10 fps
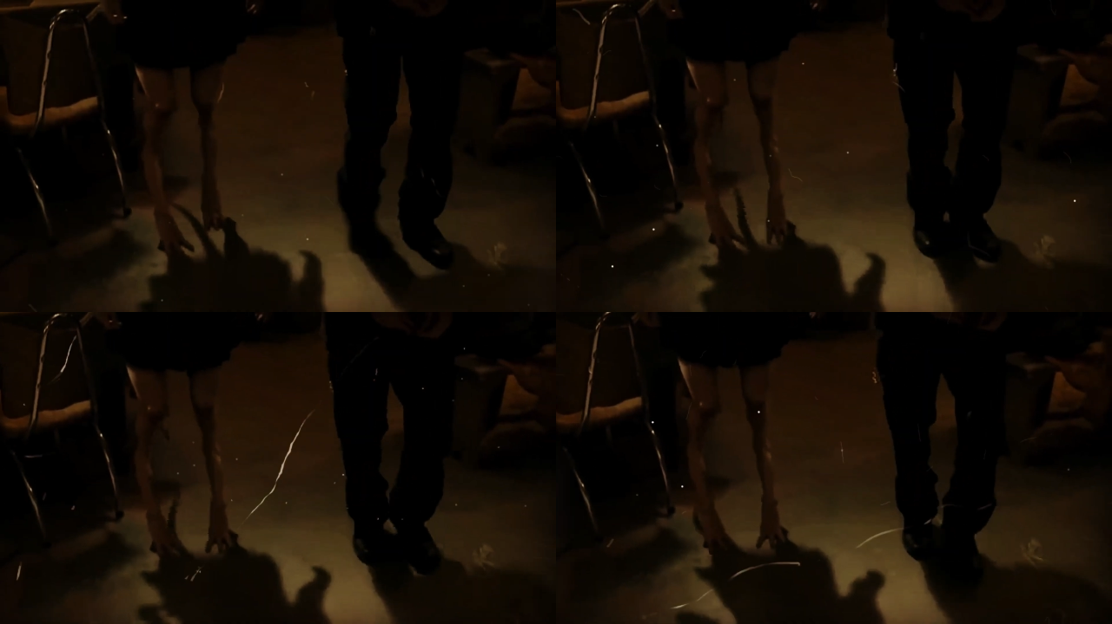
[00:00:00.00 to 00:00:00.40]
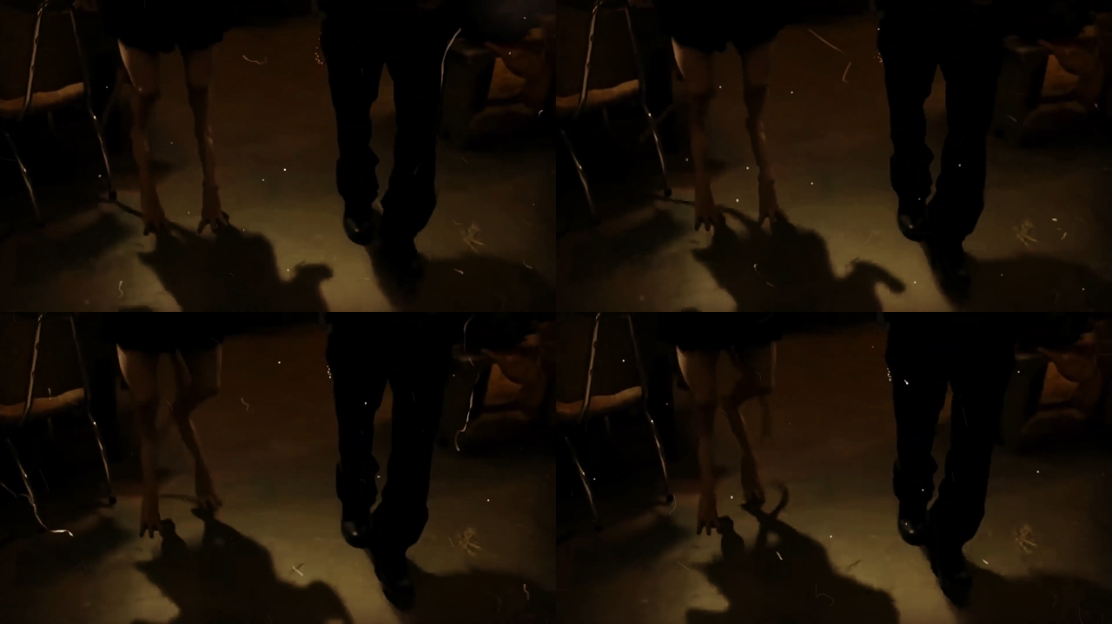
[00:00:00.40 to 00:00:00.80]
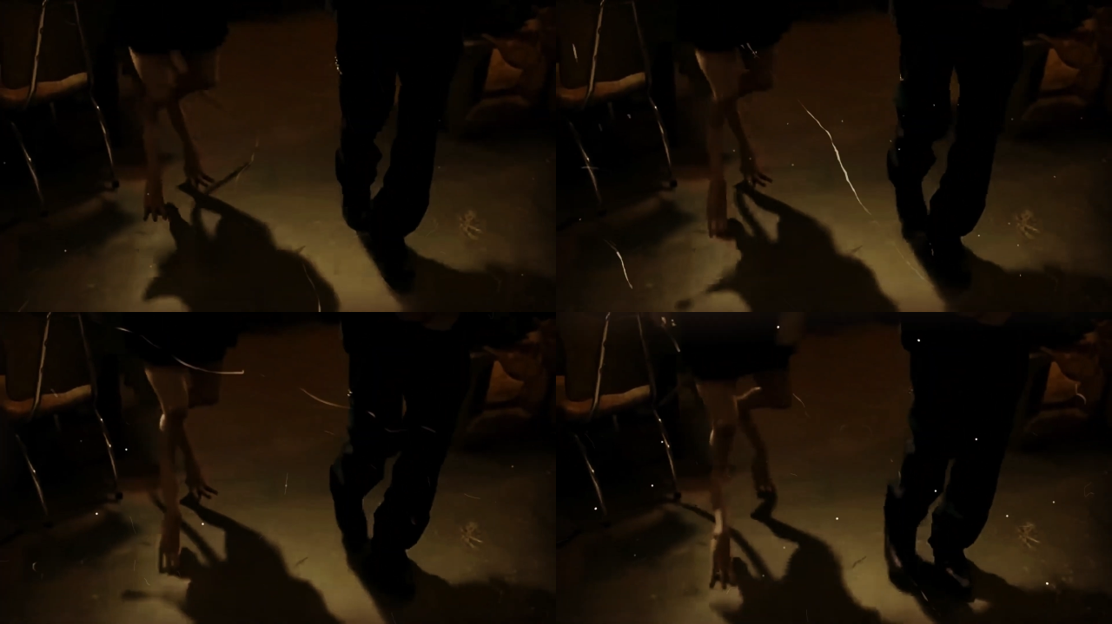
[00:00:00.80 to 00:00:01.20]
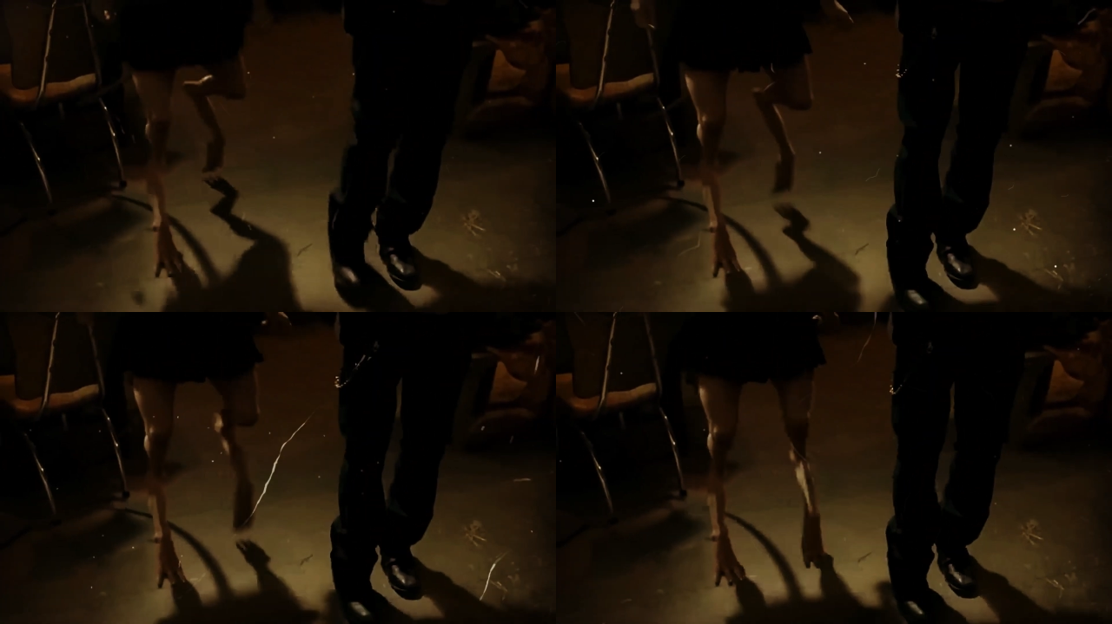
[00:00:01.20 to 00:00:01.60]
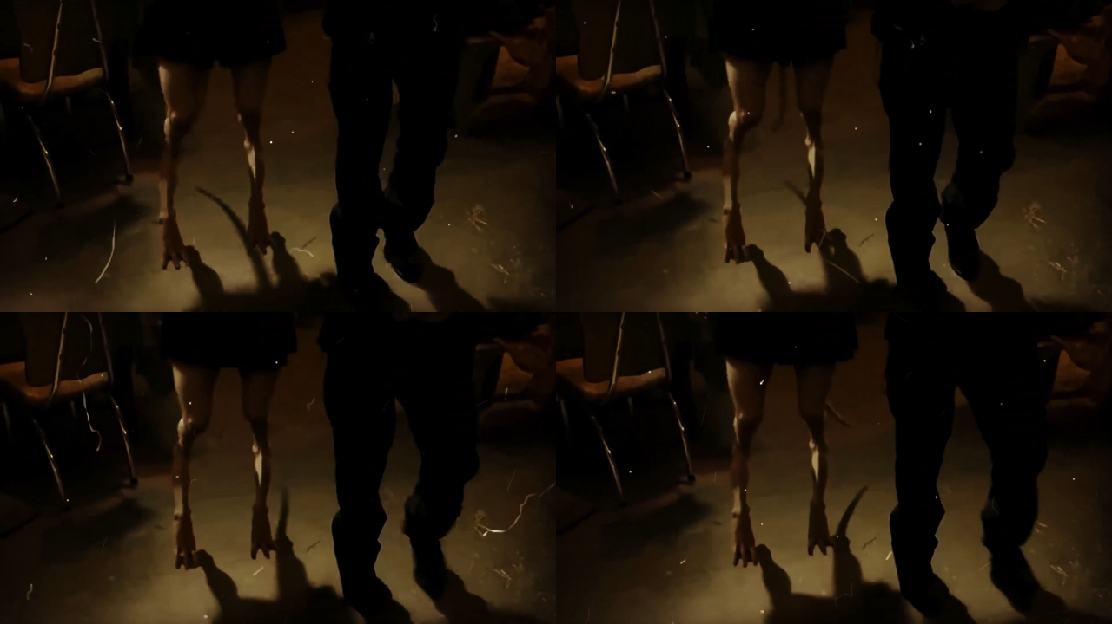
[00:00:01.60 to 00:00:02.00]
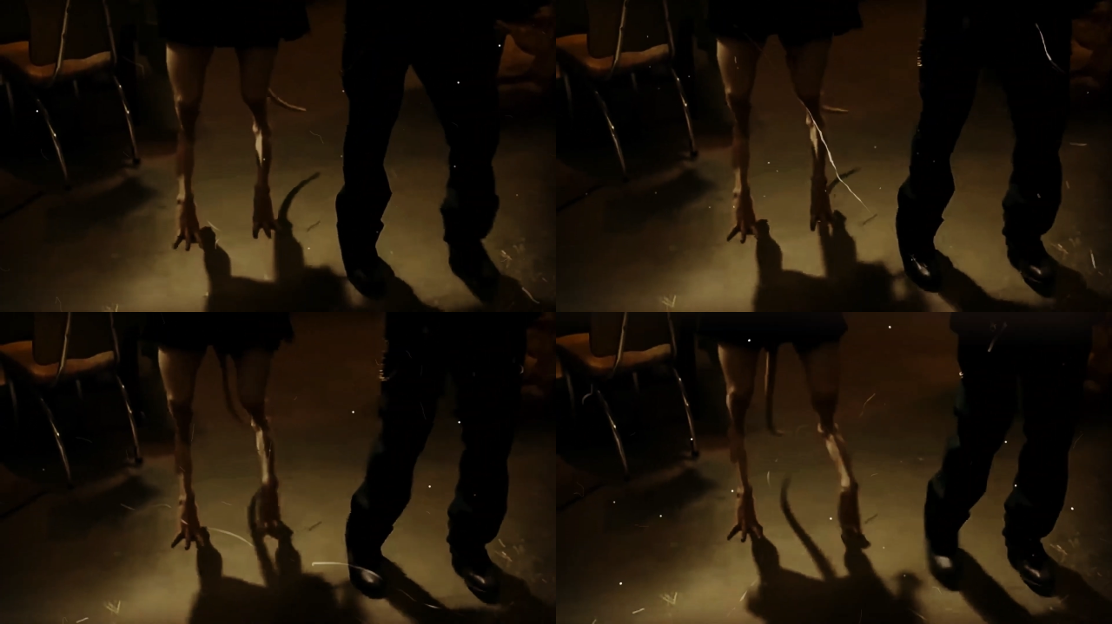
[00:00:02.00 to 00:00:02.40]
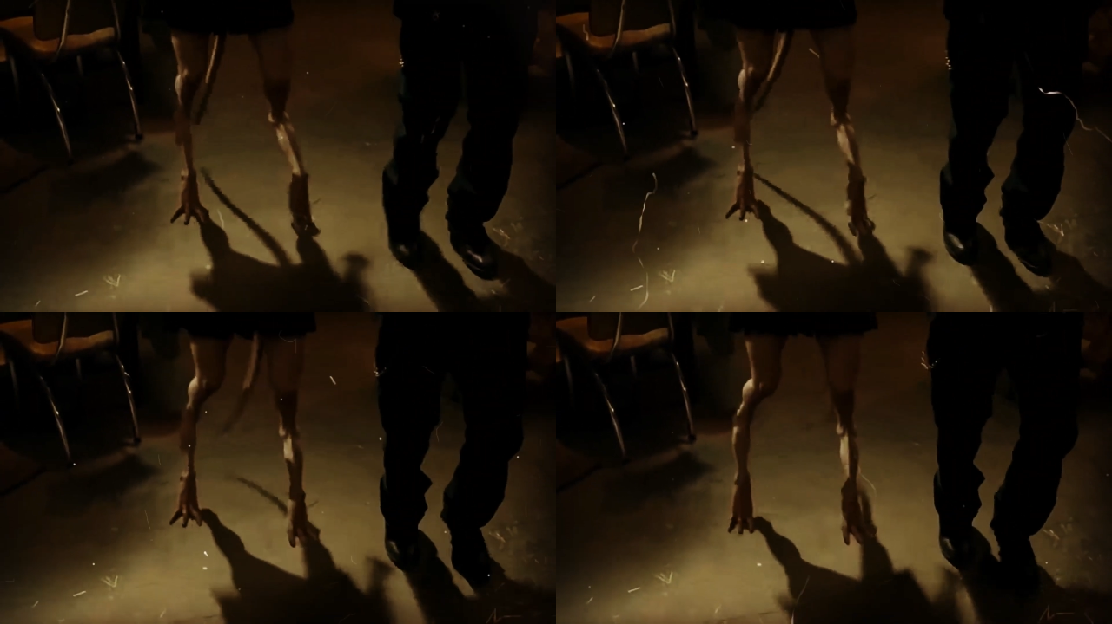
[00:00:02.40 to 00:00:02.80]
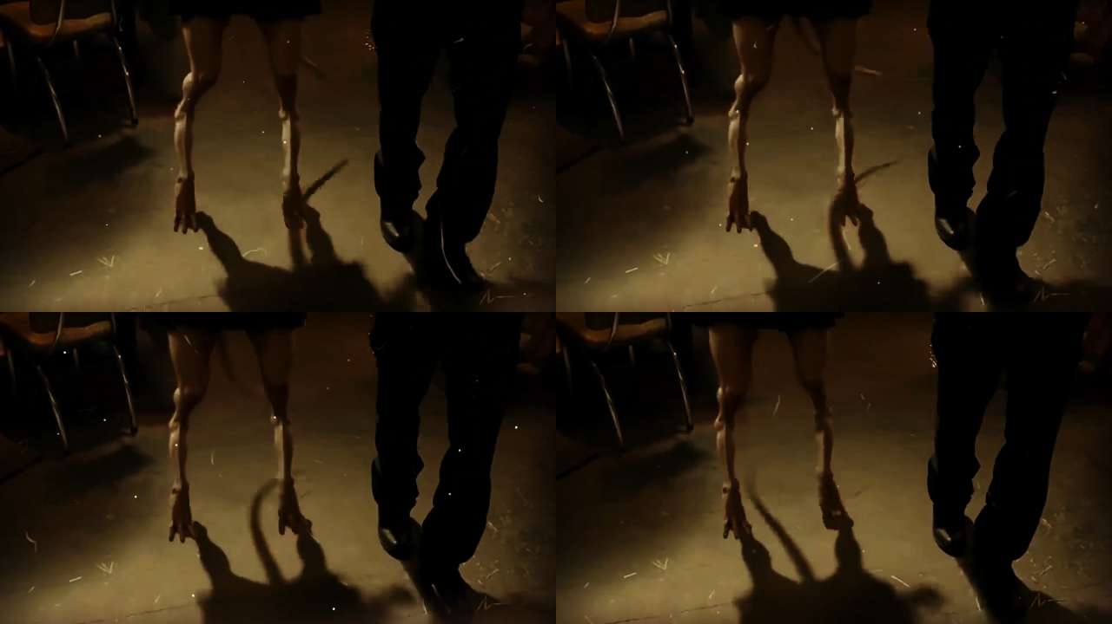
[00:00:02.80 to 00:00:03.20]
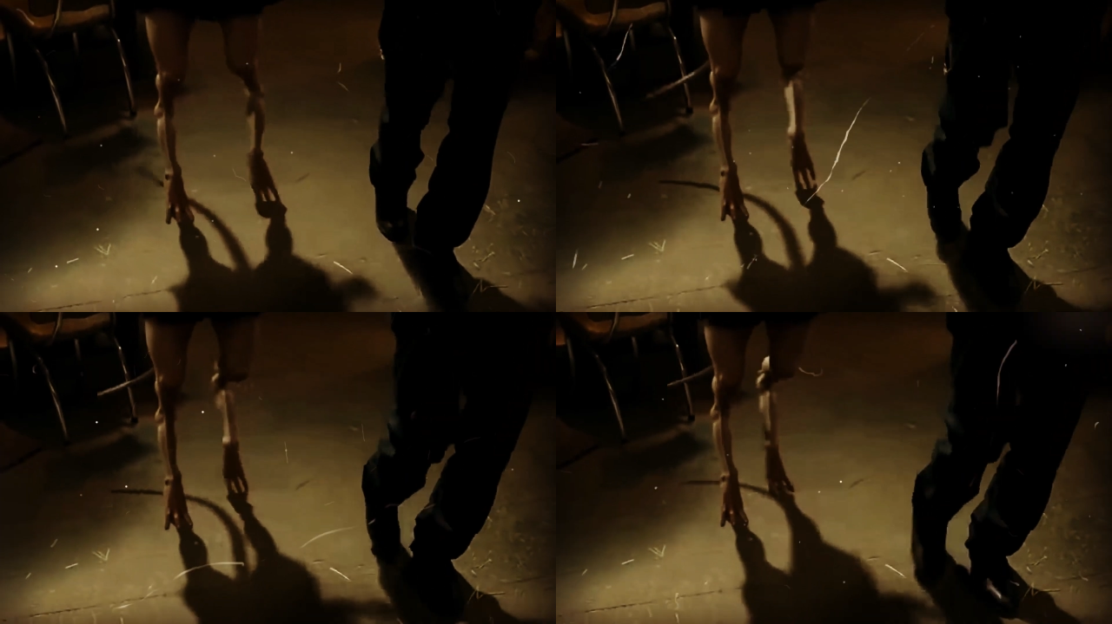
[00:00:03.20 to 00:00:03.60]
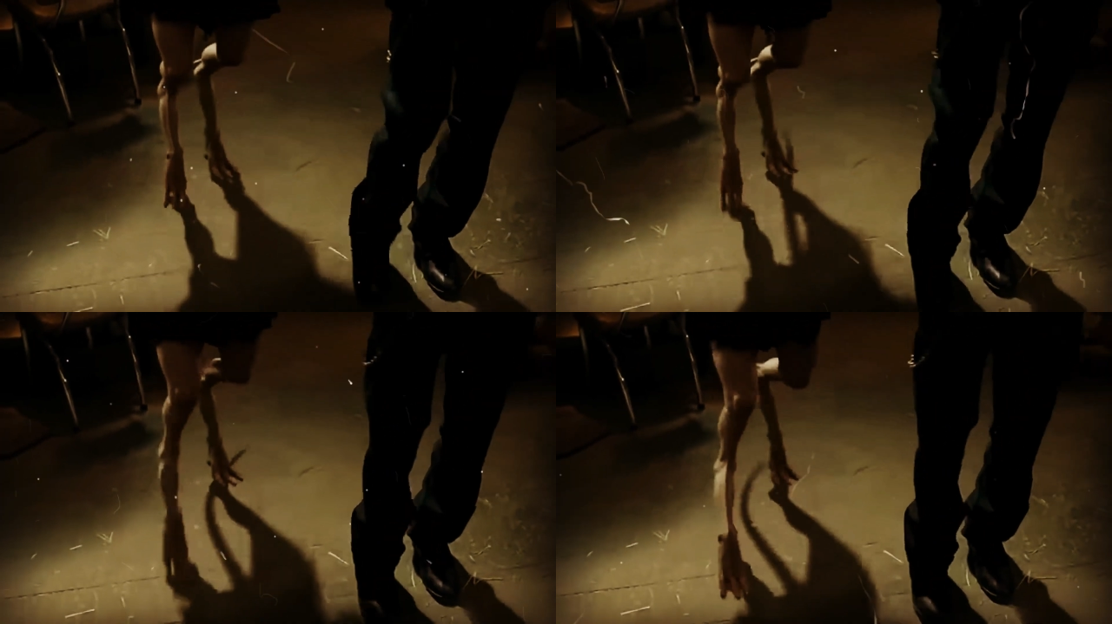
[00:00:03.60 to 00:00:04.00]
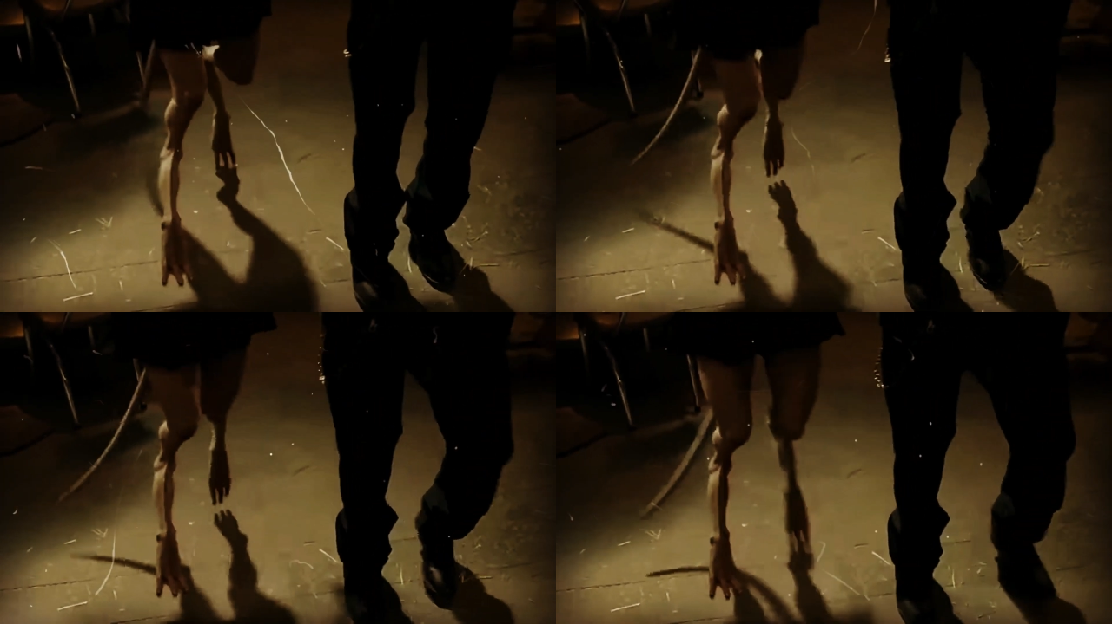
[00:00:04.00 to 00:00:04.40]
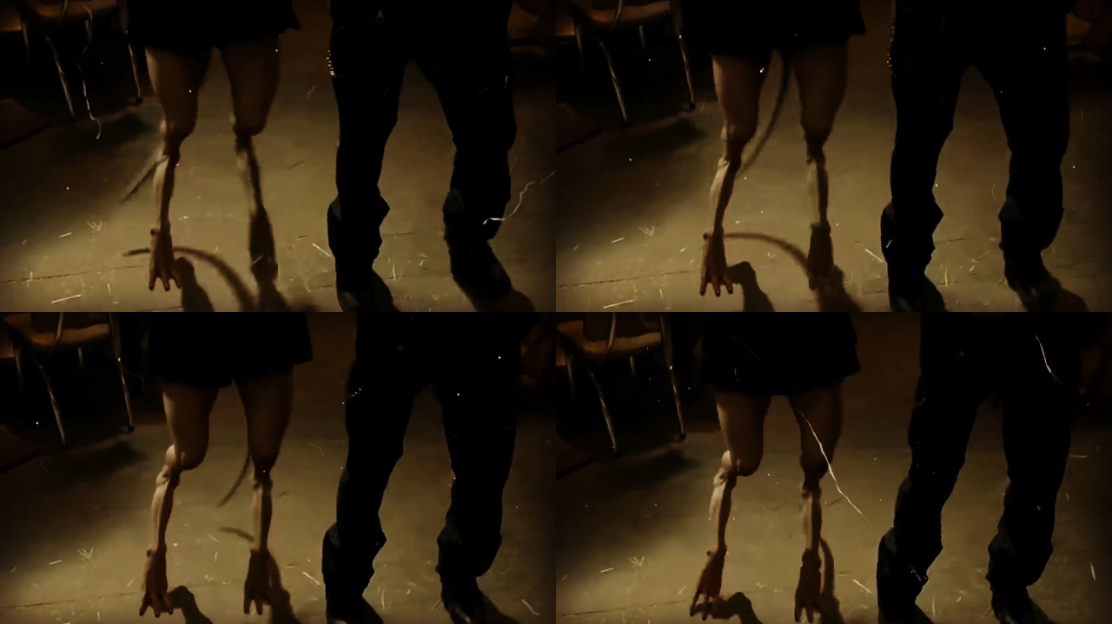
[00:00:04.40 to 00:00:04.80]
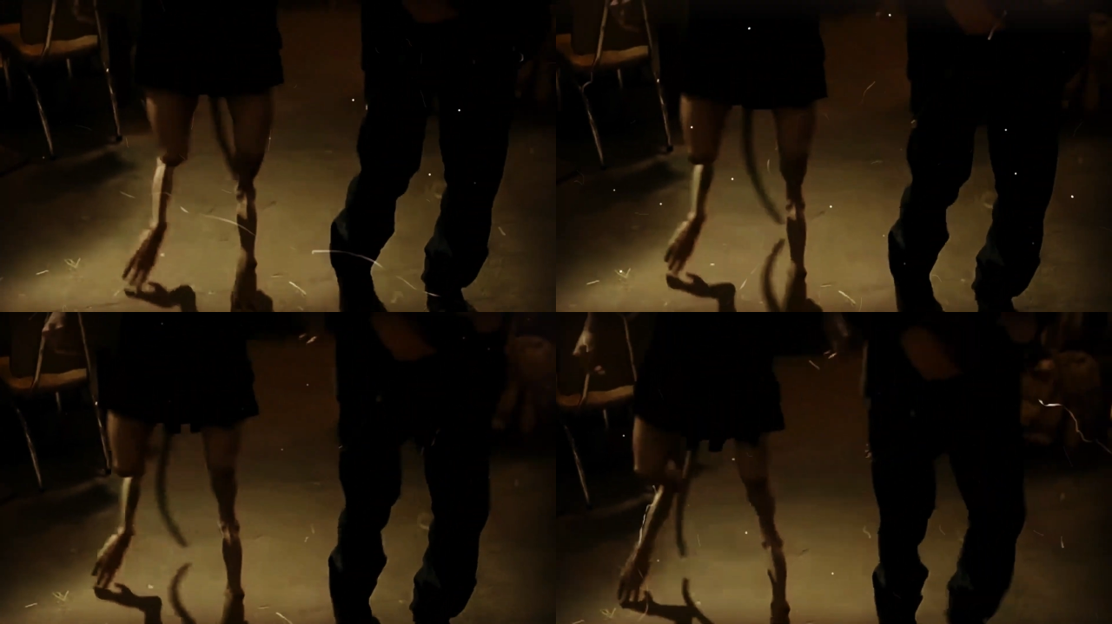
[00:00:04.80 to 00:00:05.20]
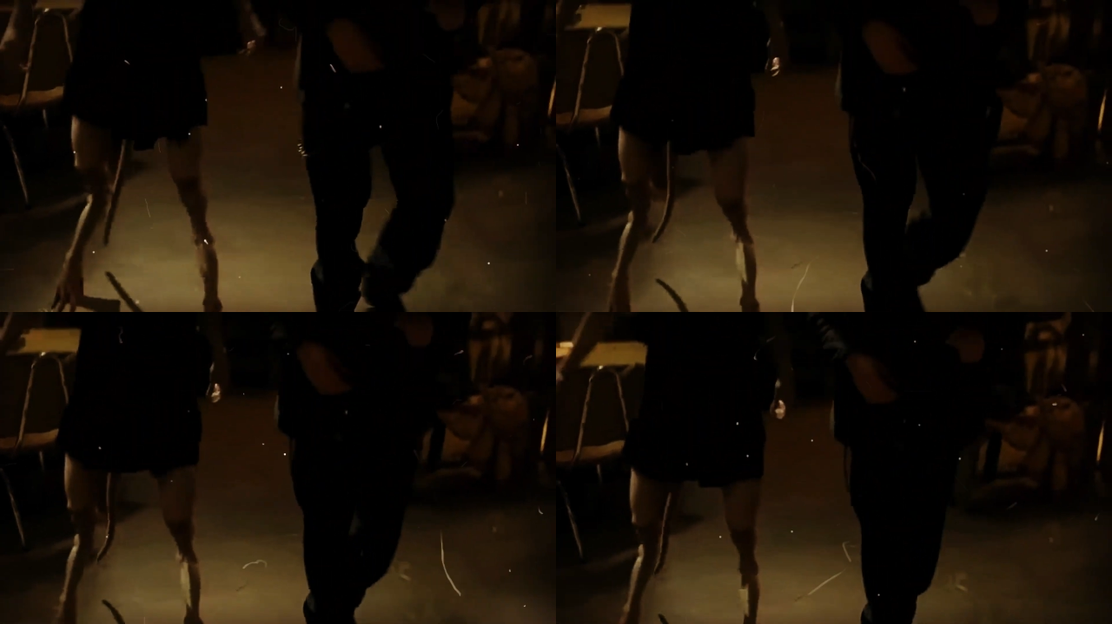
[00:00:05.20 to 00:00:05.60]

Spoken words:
No face is visible, so there are no lips to read.